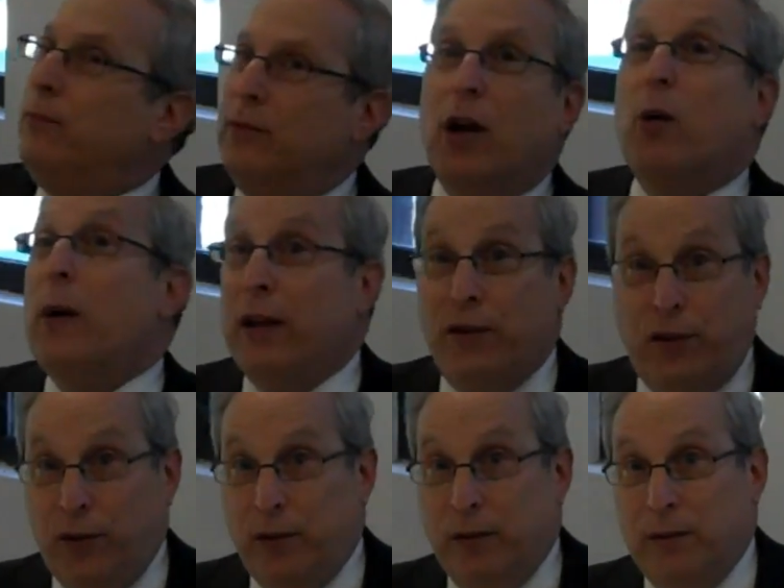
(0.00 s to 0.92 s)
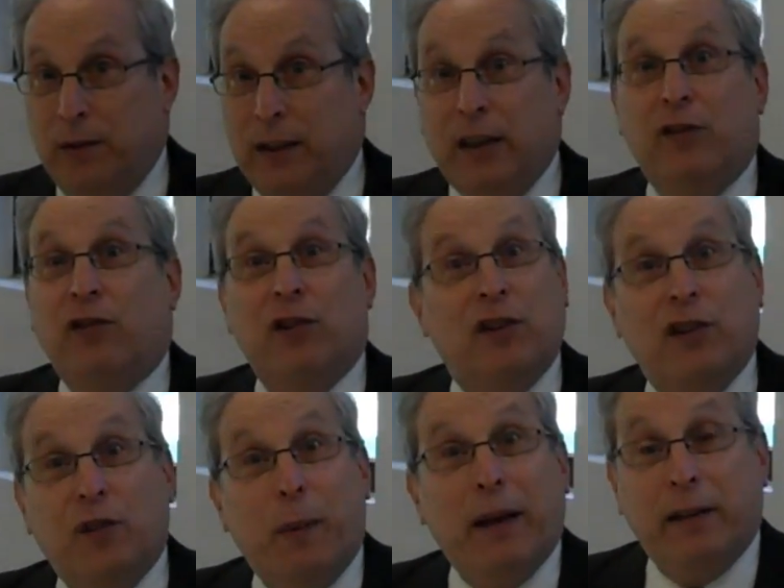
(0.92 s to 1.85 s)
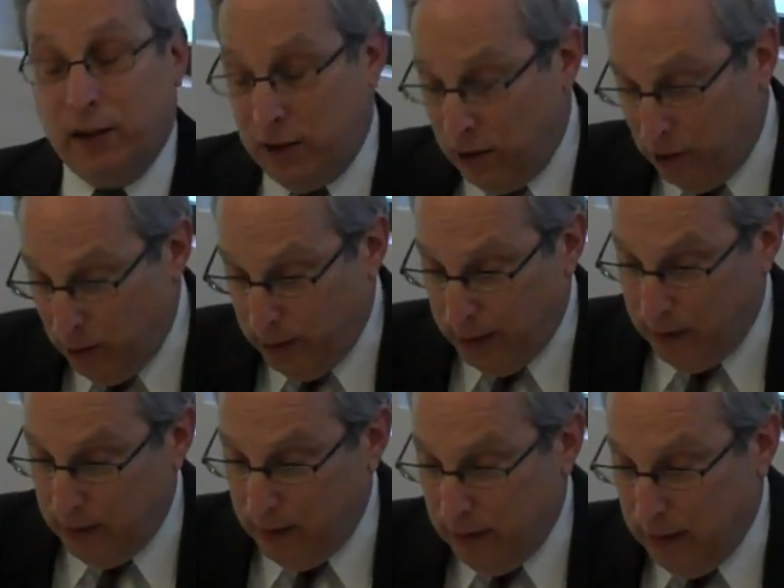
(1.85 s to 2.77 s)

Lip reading: No answer. He's just expected to do it.